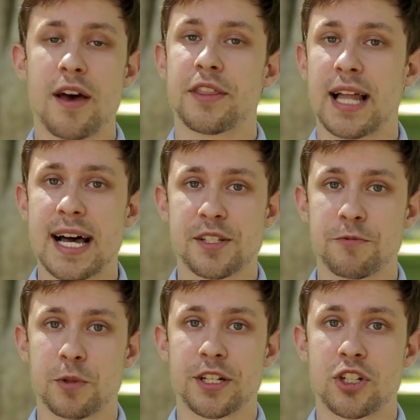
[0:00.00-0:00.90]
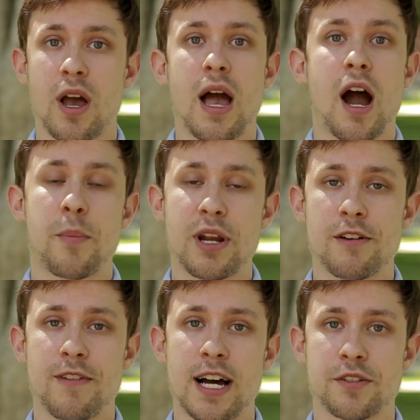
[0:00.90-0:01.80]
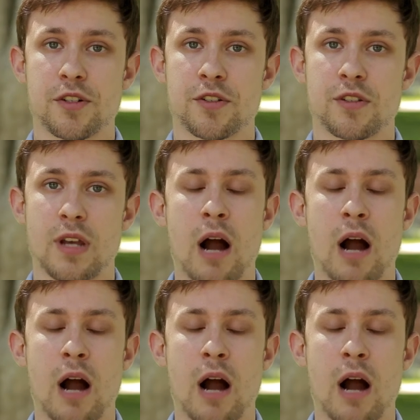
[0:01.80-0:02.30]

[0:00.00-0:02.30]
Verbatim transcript: The last of which are peer advisors.